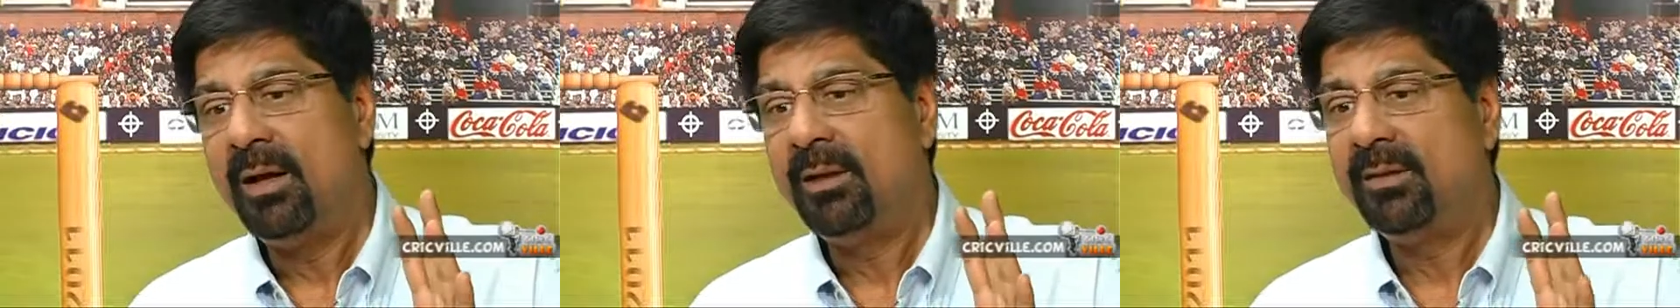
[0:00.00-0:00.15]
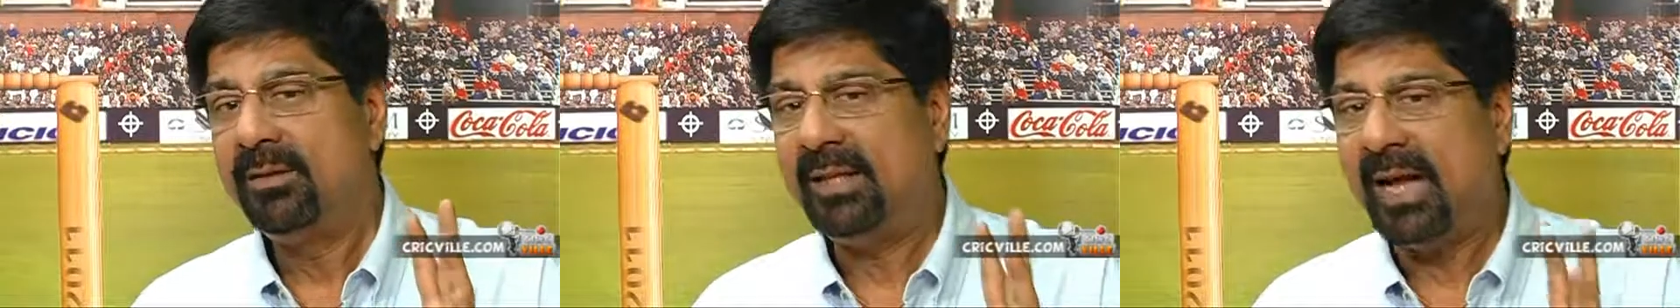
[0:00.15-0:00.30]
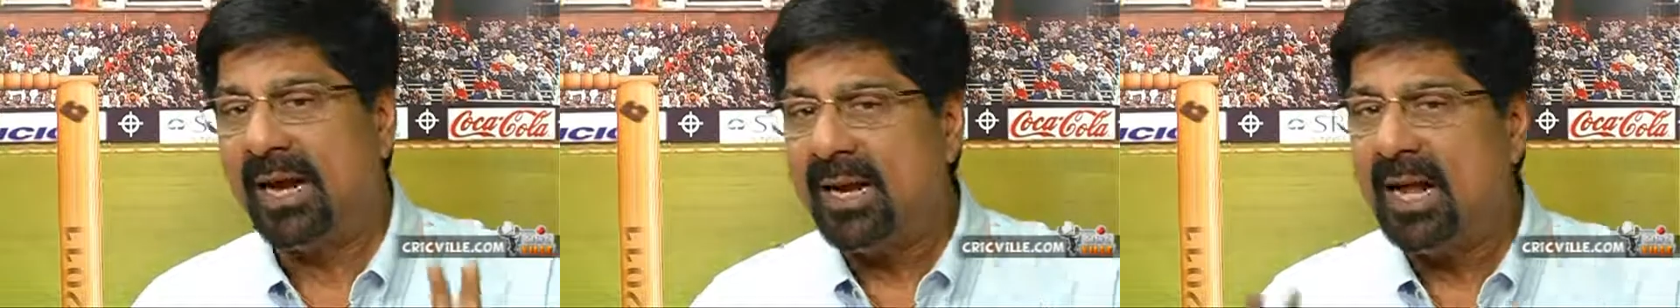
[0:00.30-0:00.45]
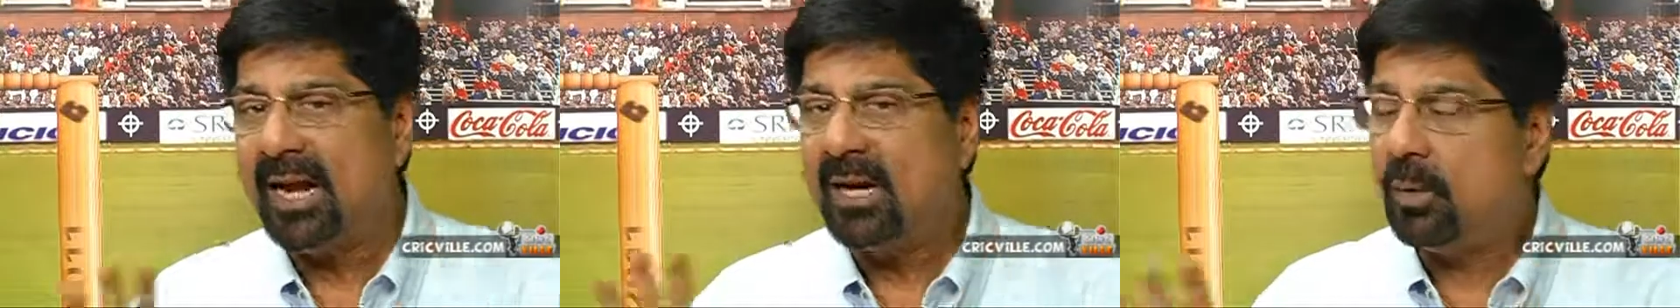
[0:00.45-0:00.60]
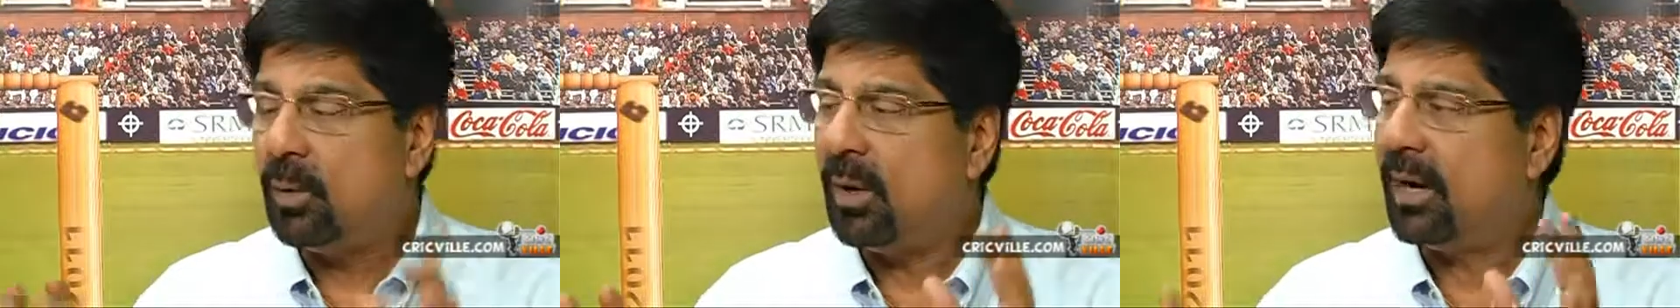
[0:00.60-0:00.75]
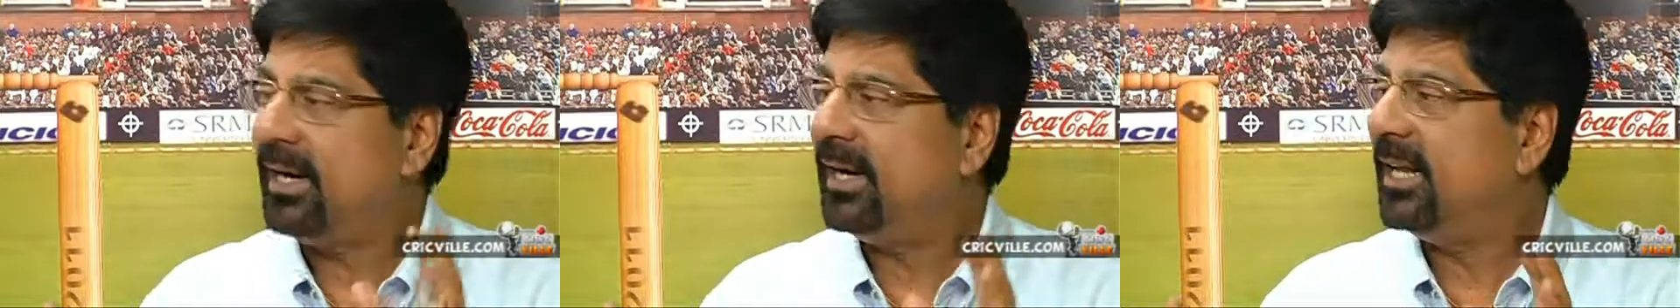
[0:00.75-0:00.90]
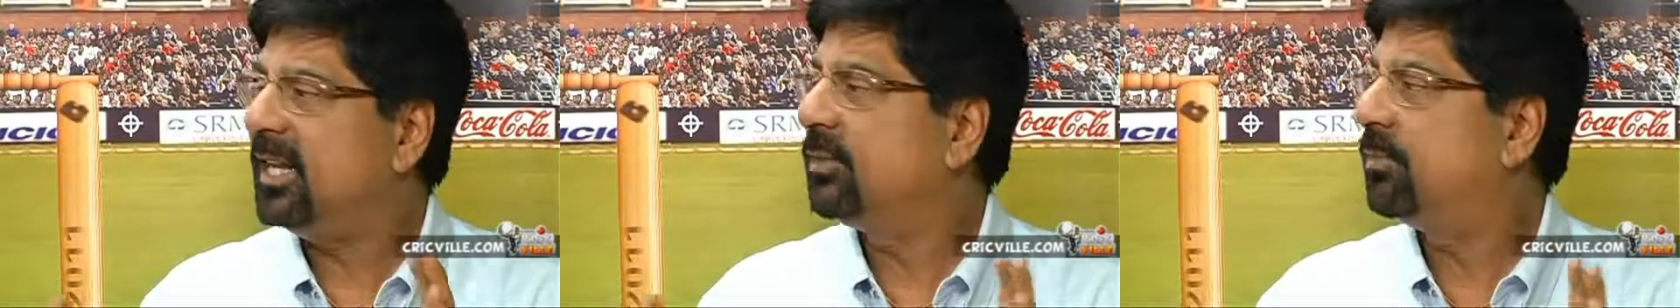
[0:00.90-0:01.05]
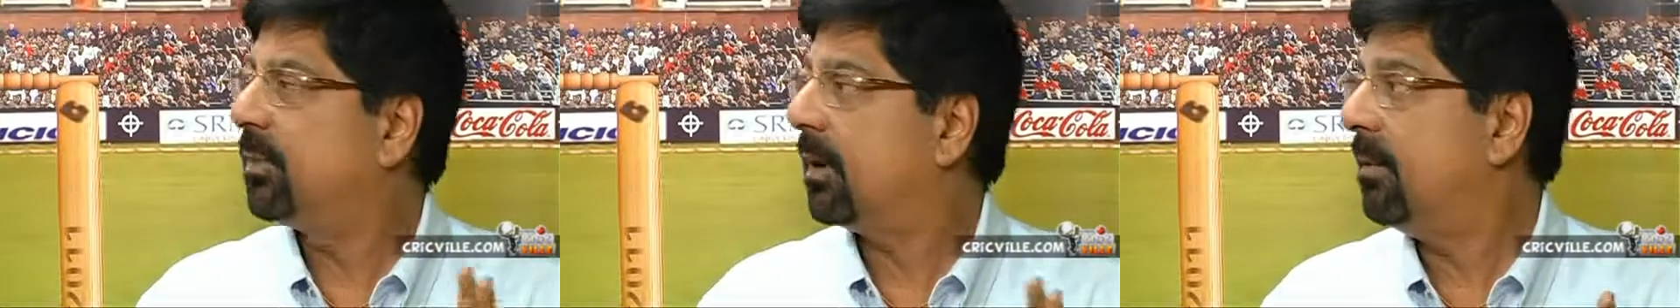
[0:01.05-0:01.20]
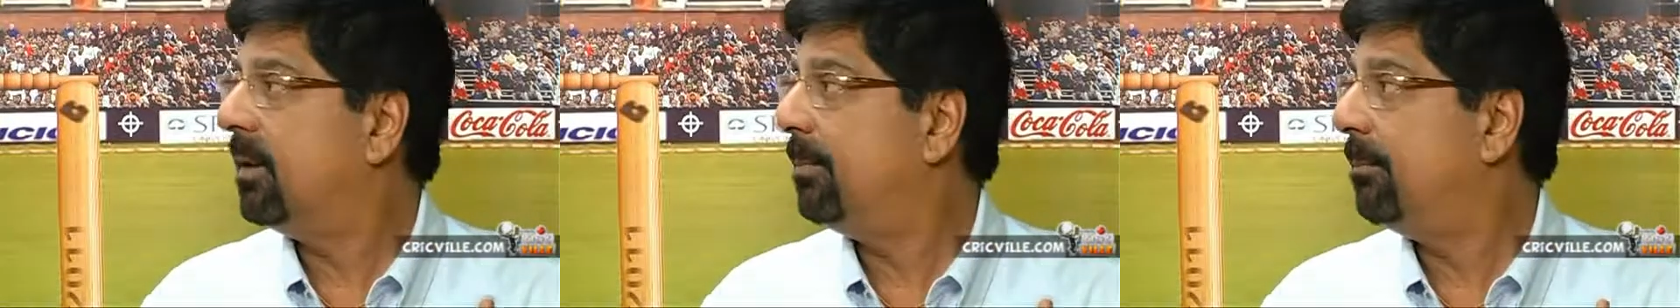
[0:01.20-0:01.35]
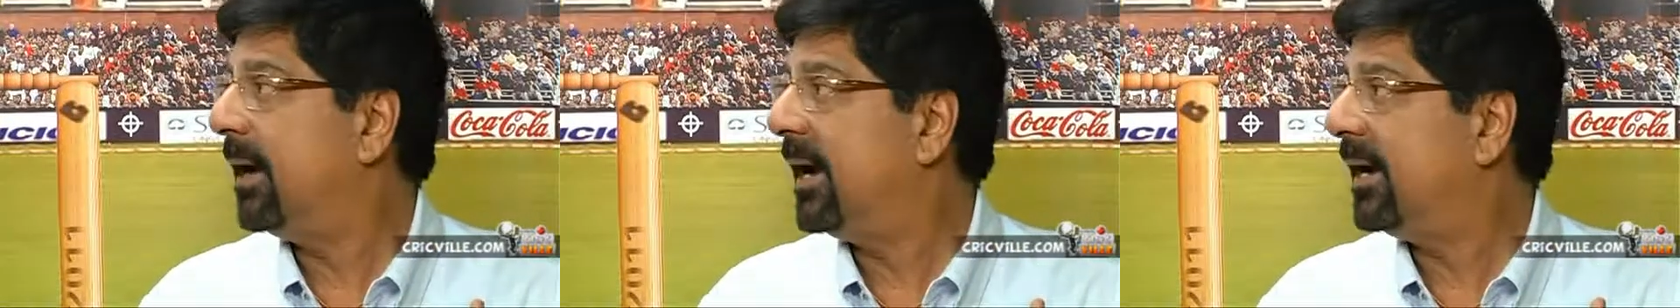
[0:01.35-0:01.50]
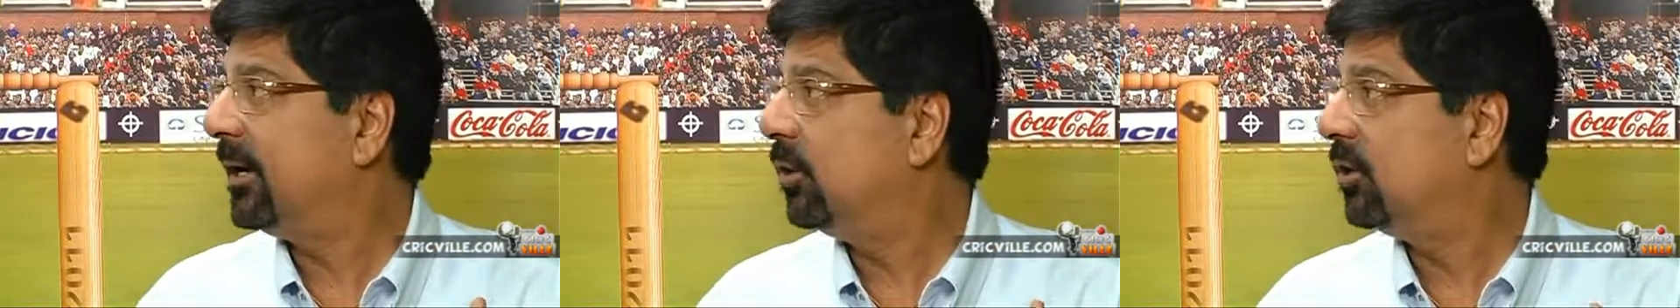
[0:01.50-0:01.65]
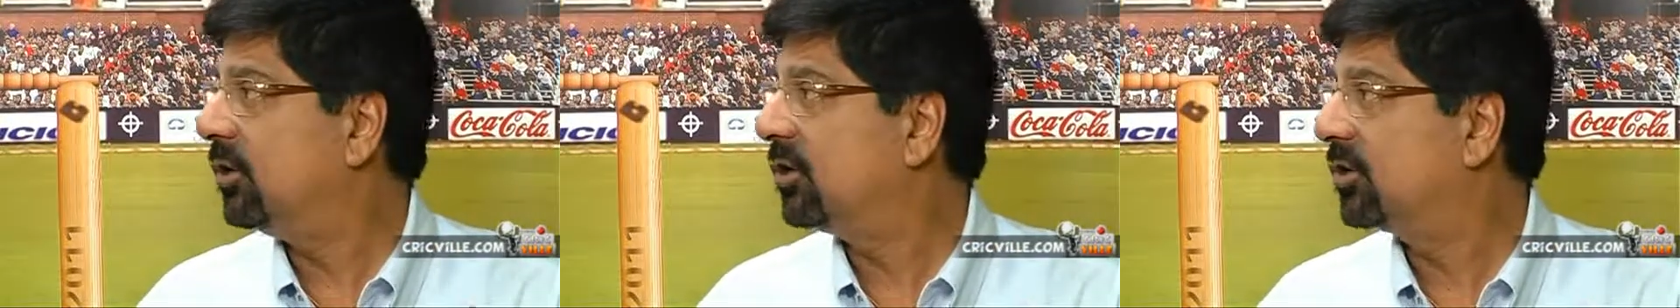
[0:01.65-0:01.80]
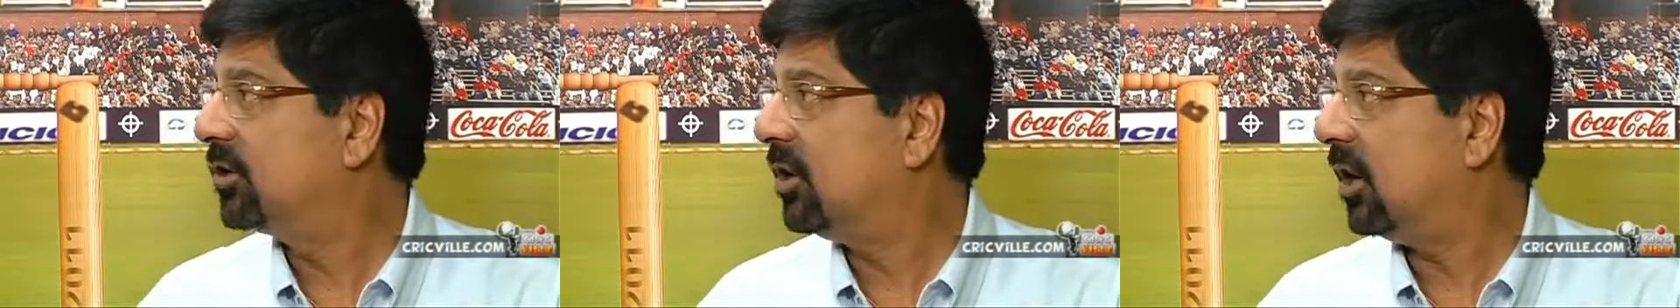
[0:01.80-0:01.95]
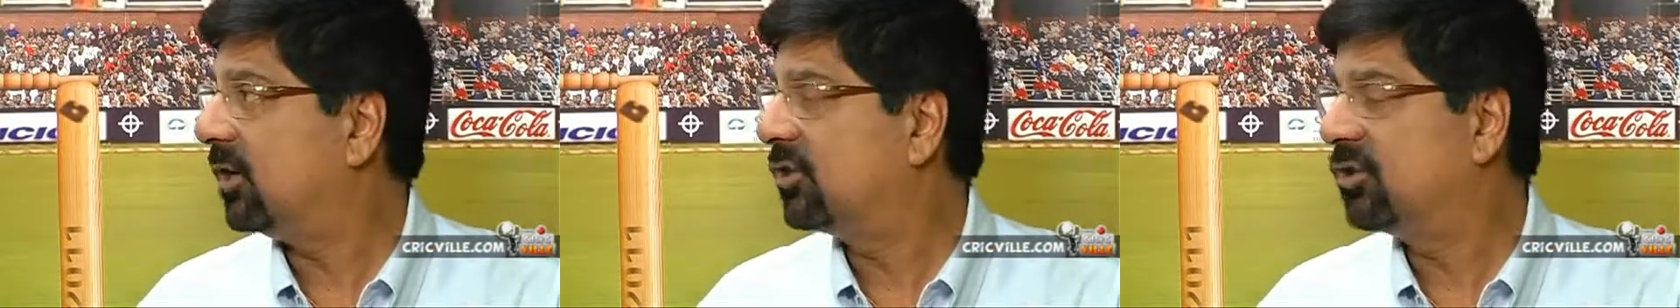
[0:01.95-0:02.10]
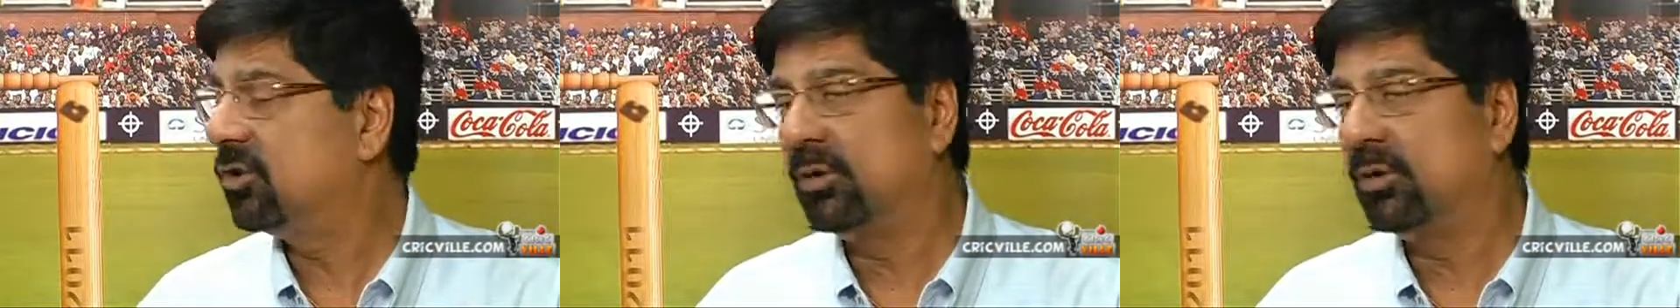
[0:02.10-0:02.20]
that advantage probably Bangalore has got.